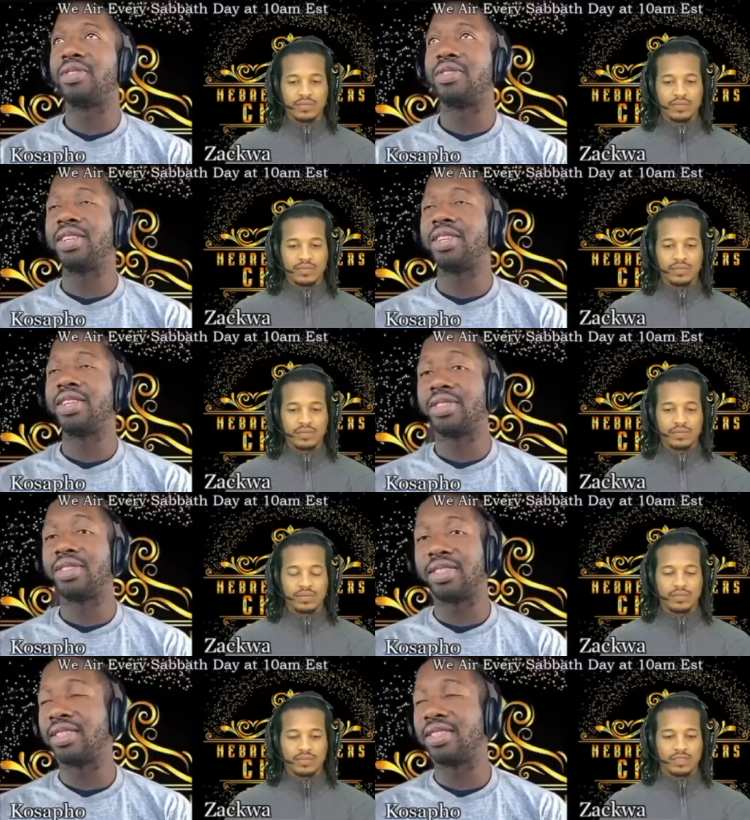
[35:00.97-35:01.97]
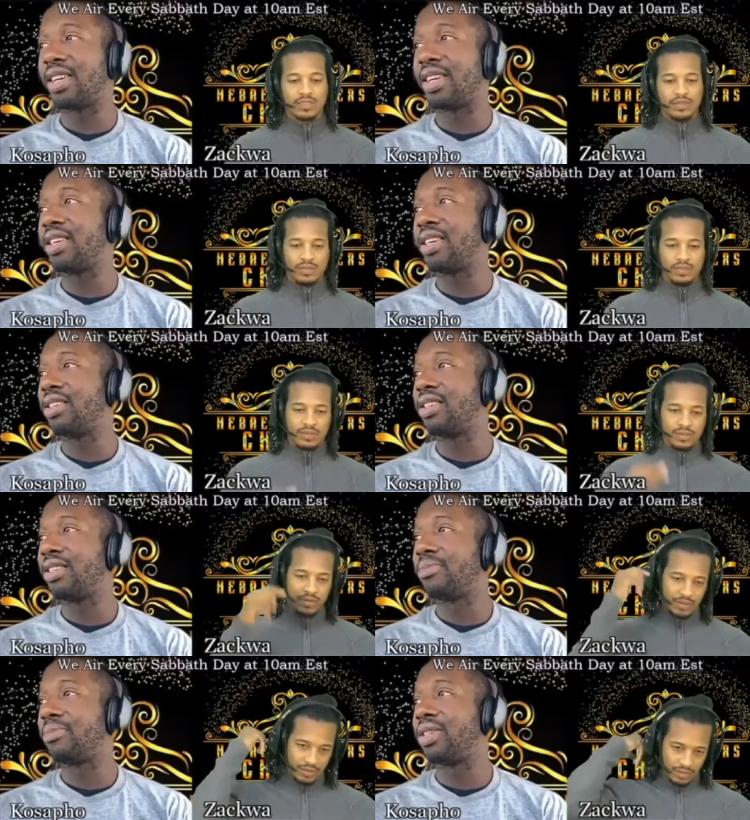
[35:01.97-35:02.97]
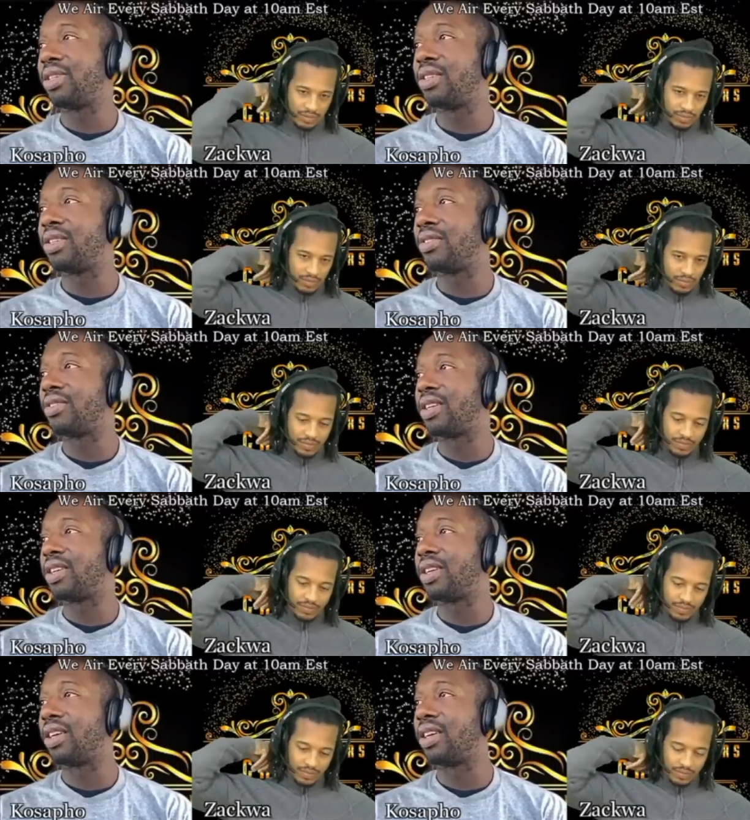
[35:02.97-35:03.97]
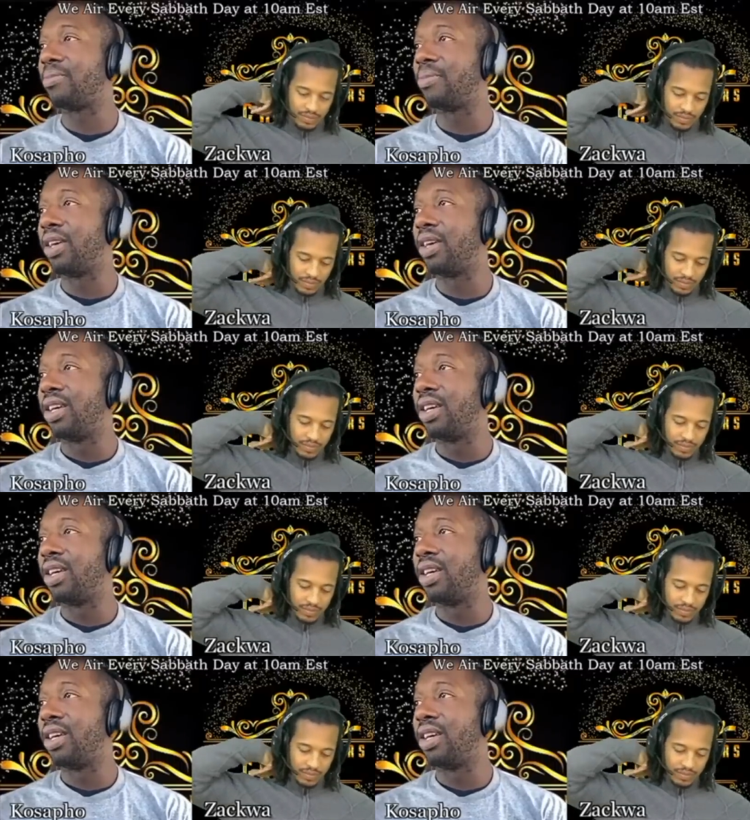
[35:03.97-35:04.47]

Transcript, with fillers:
Speaker 1: one's stature is in society, is pleasing unto Alahayim.